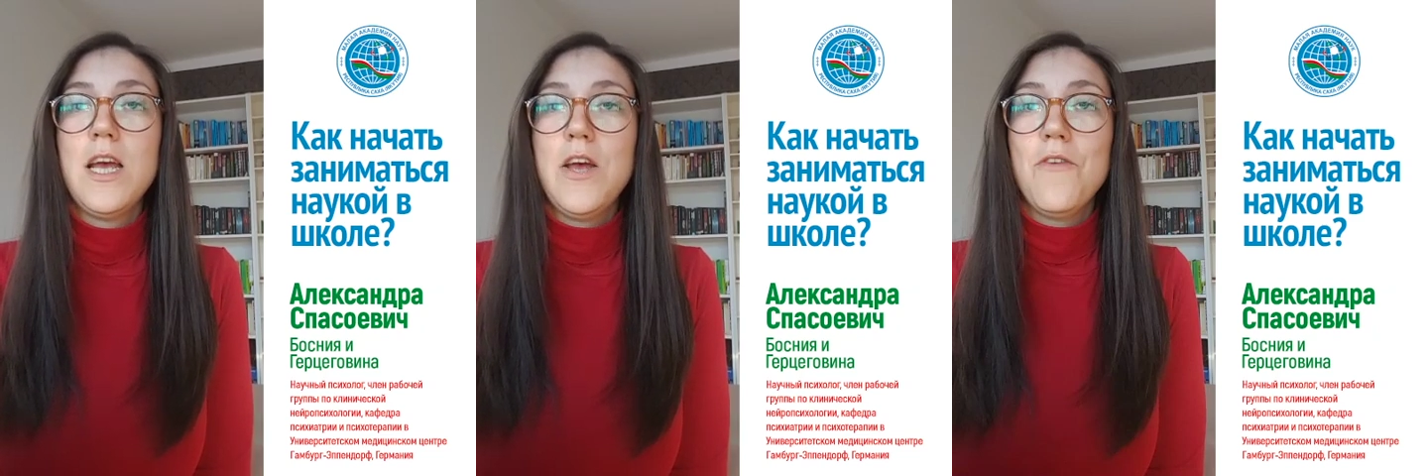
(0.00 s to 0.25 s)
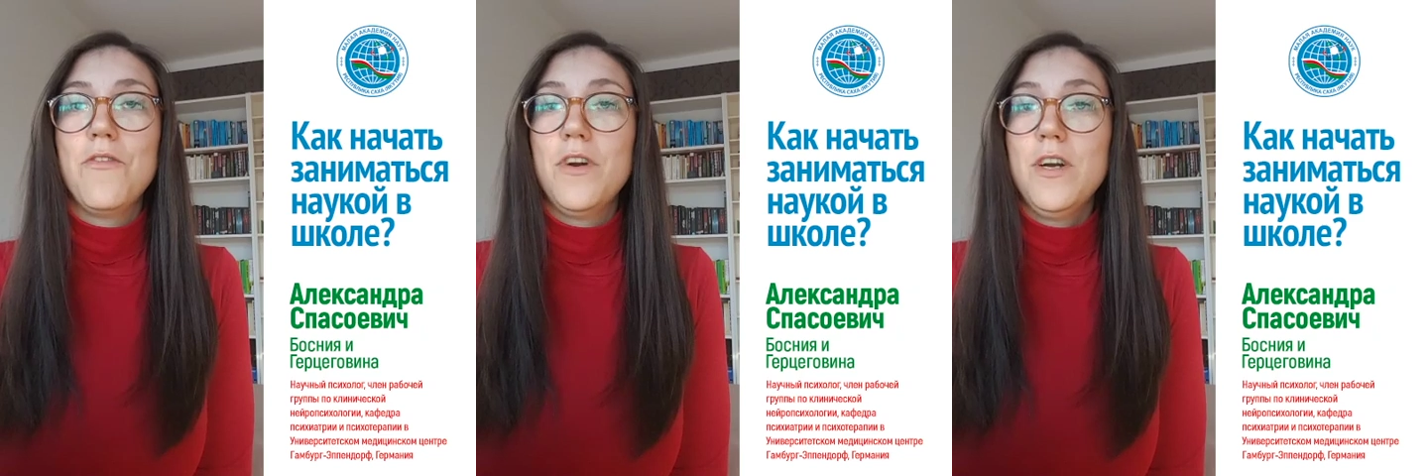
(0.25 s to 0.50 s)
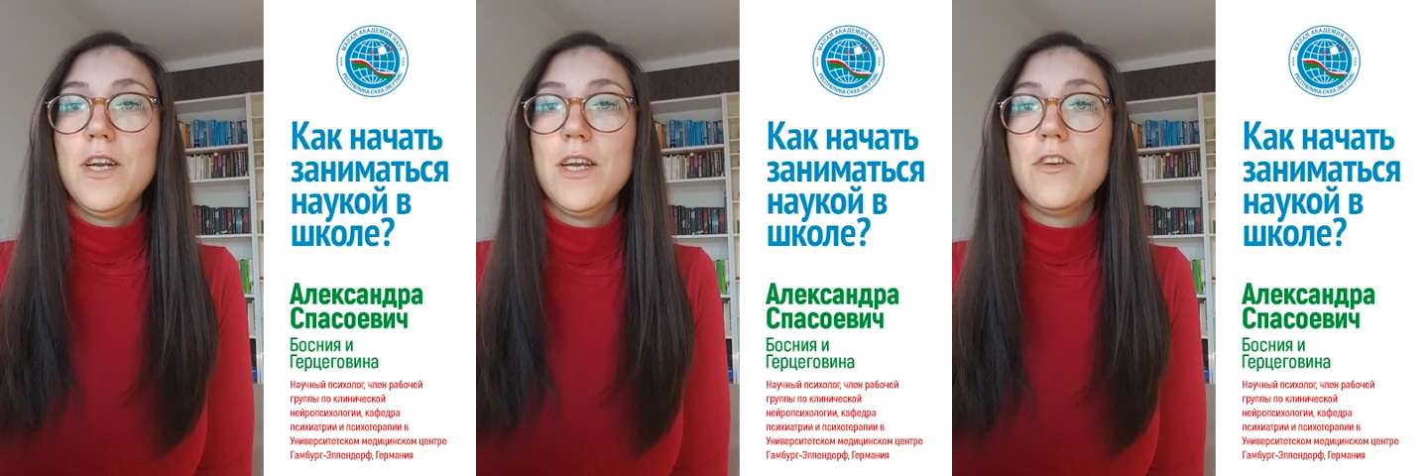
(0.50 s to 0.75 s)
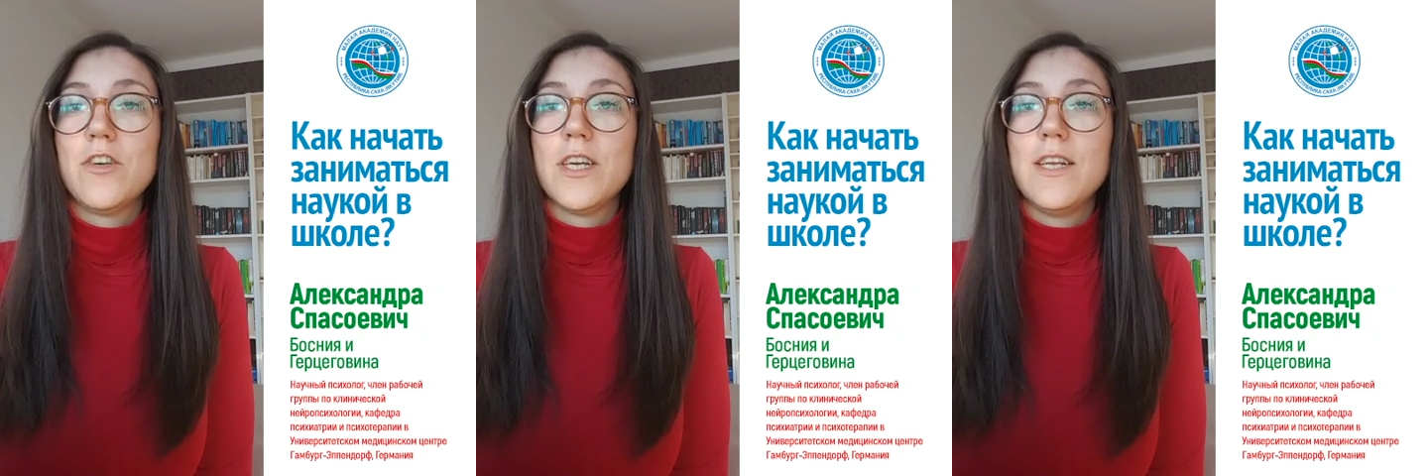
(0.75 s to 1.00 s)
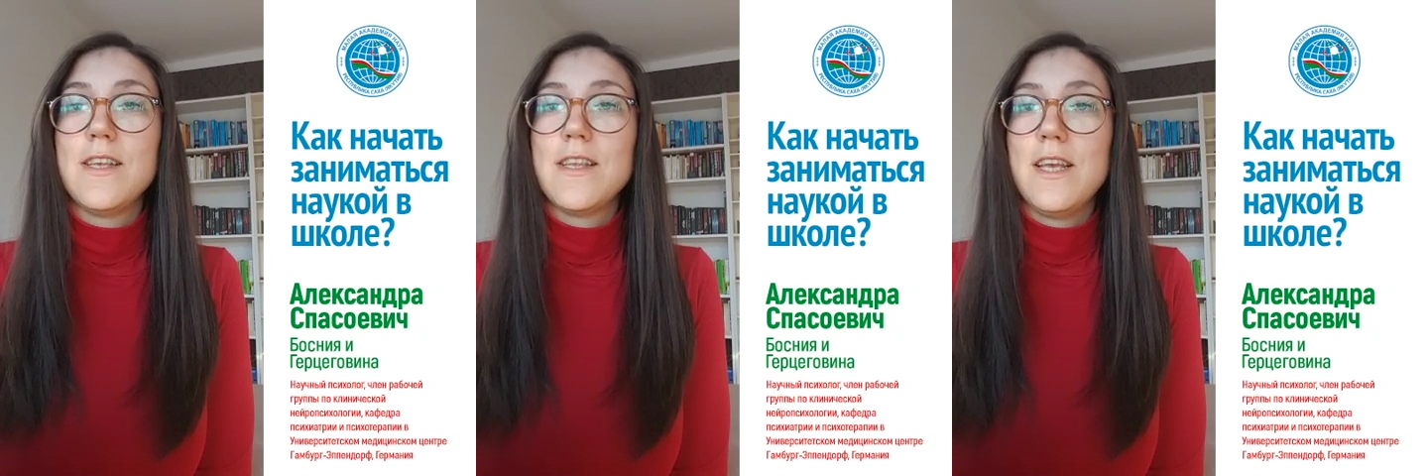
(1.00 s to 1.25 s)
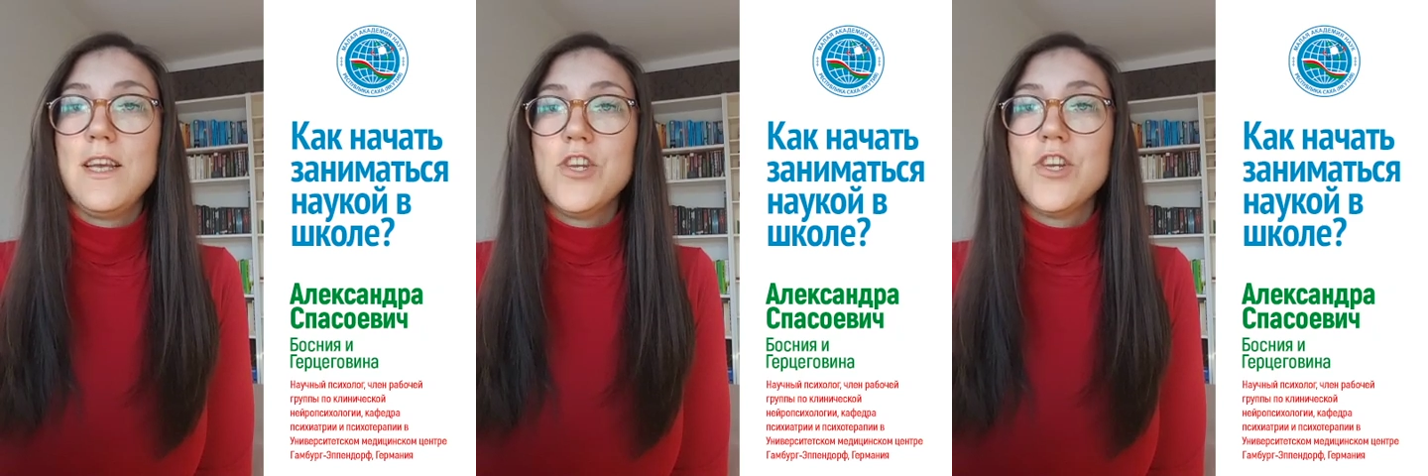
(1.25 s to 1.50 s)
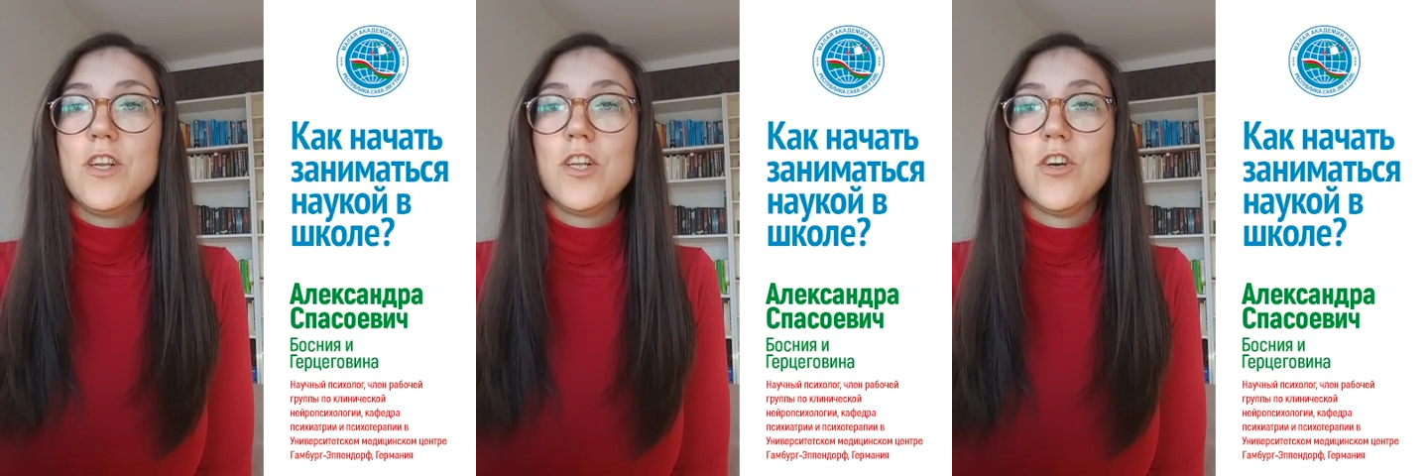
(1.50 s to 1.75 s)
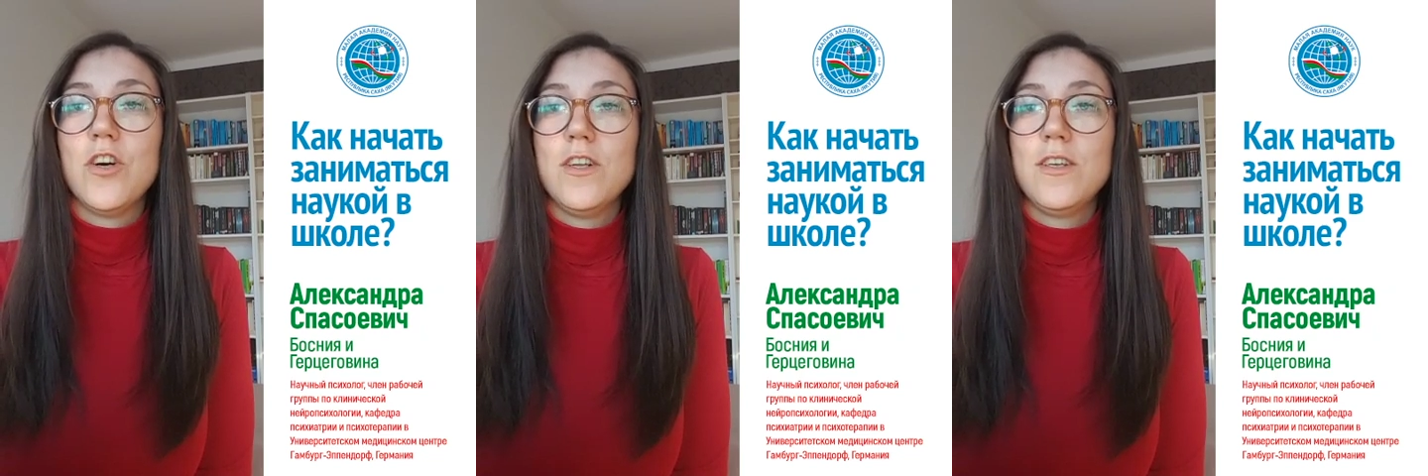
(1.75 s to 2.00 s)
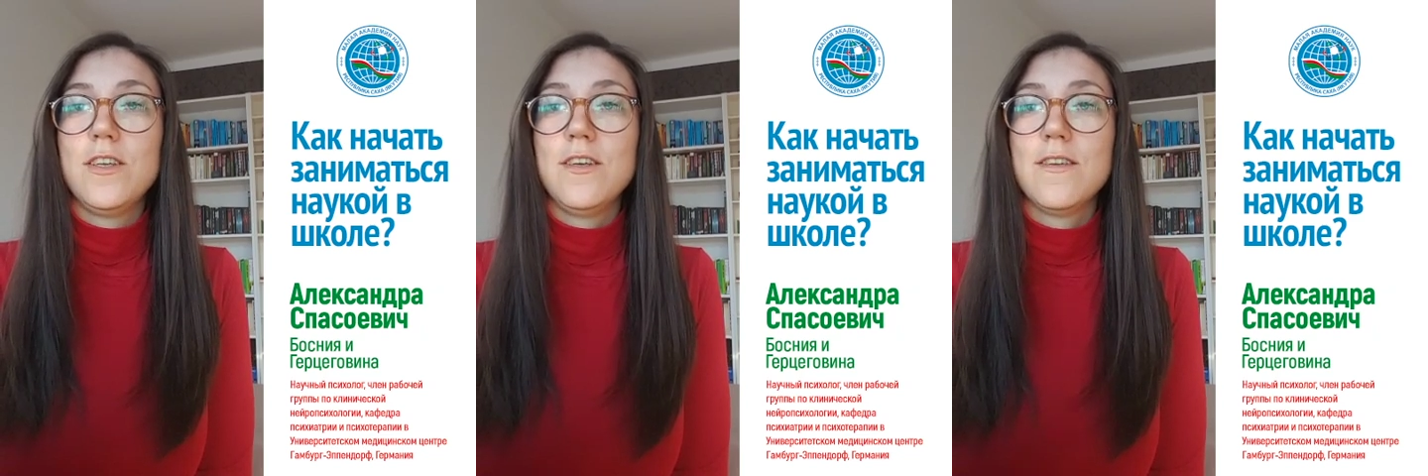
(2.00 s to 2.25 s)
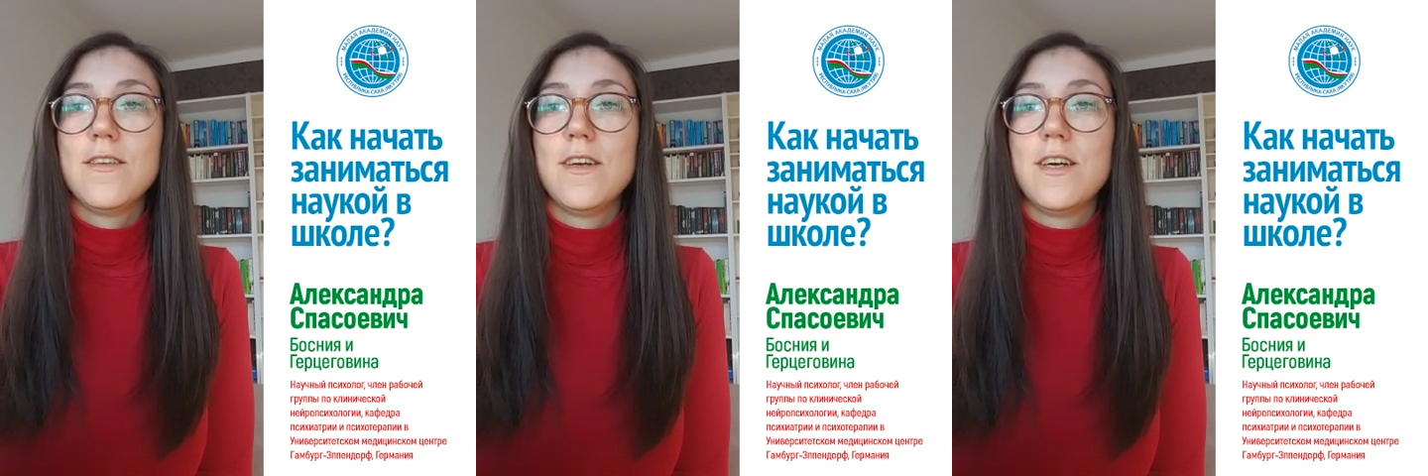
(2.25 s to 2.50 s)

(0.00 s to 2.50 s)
Work and organizational contexts